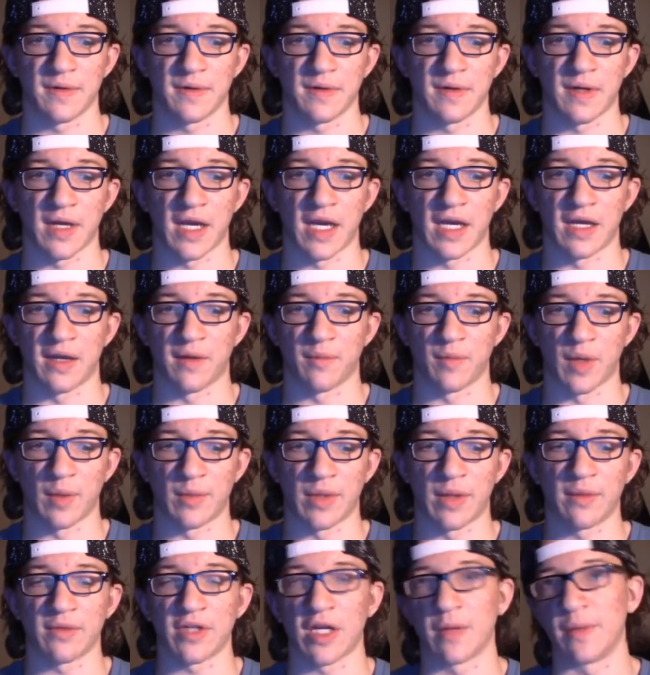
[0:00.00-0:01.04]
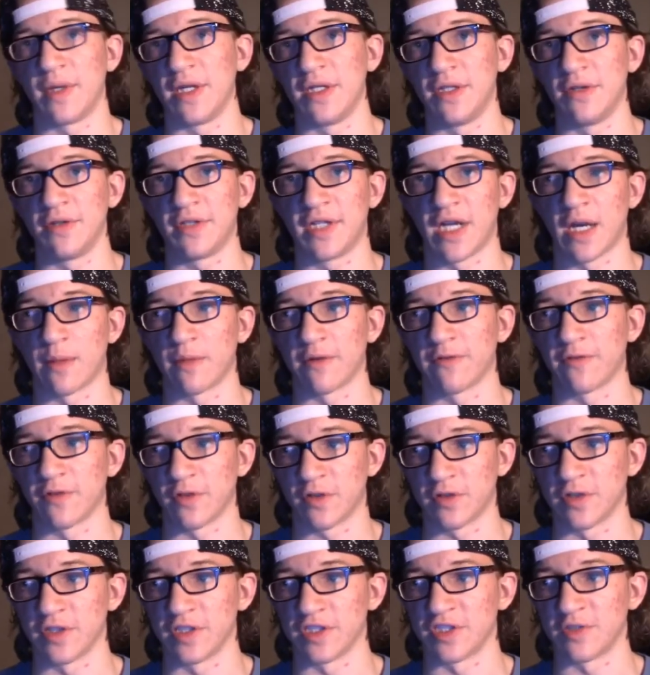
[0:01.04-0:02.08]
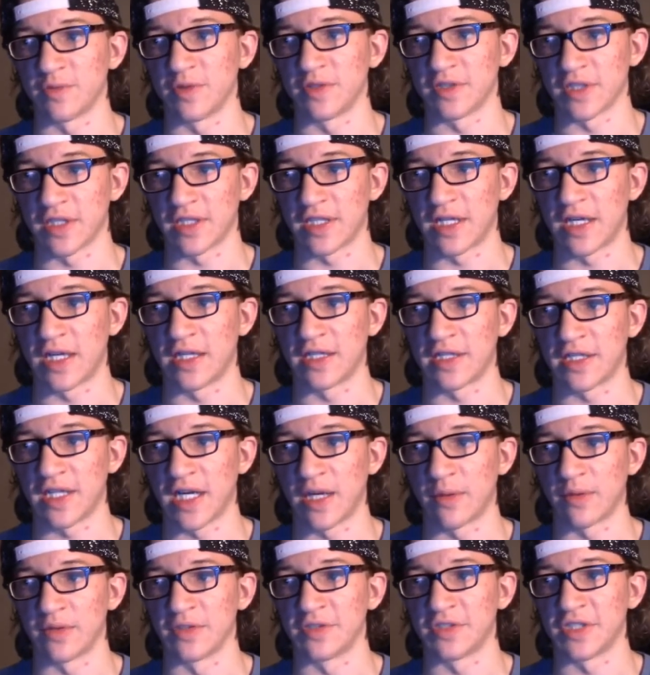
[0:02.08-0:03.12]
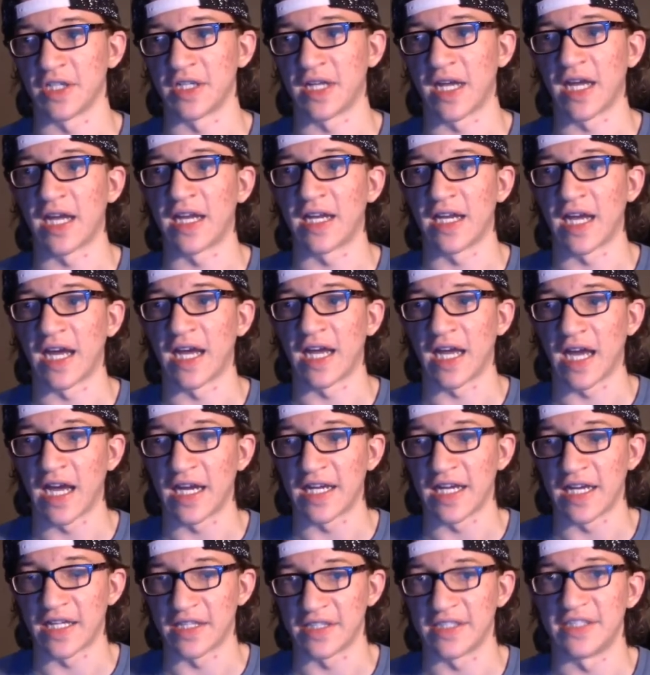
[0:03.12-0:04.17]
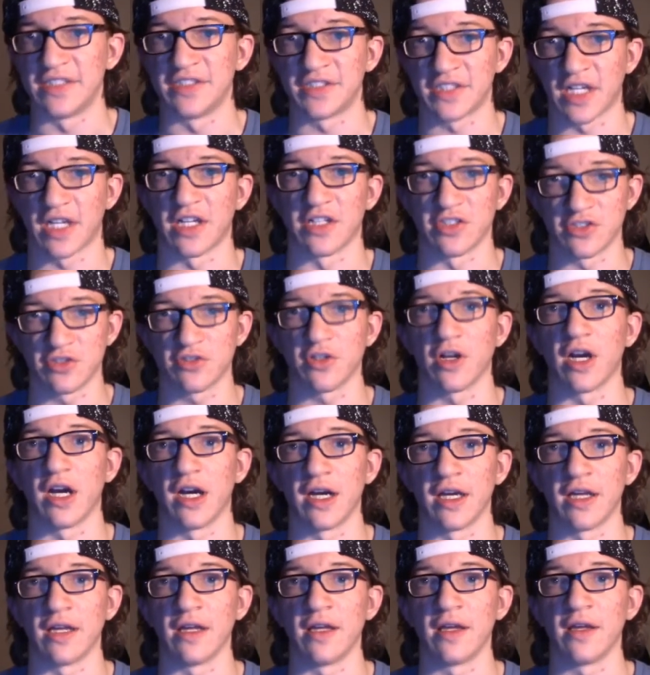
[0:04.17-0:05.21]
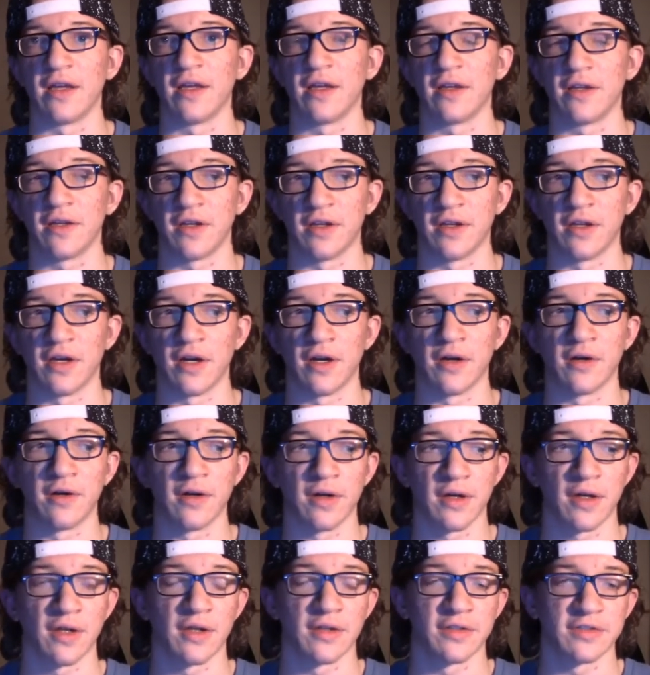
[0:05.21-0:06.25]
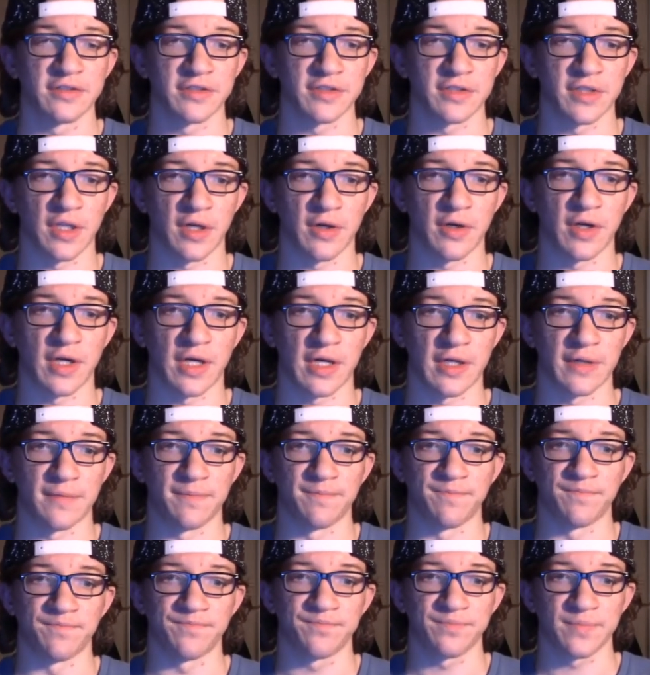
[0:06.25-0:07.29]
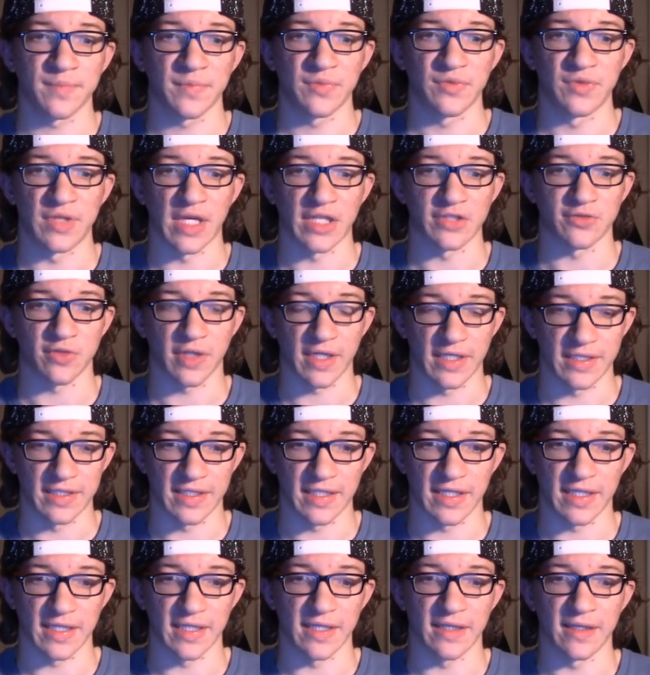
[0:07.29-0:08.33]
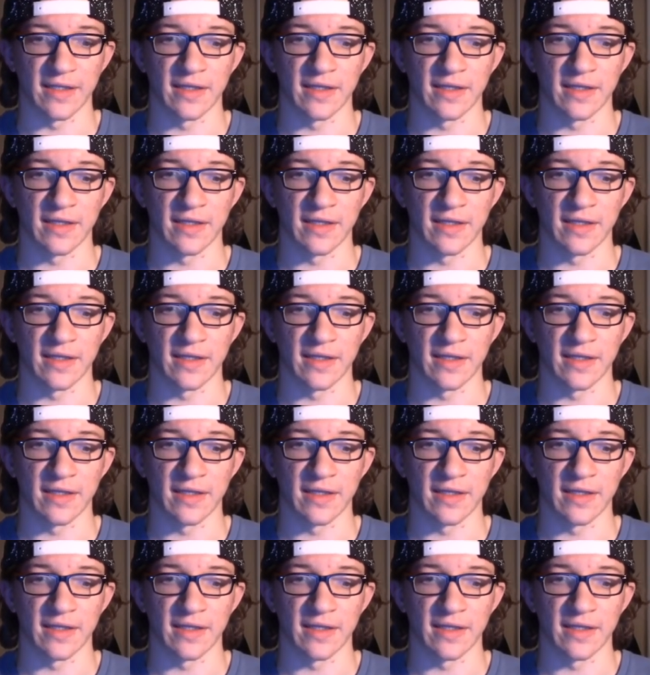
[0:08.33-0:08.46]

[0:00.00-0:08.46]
I, my mom got me a new camera for Christmas. I didn't get any camera stand. I, I, I at least got to try, you know. So um, that's what I did,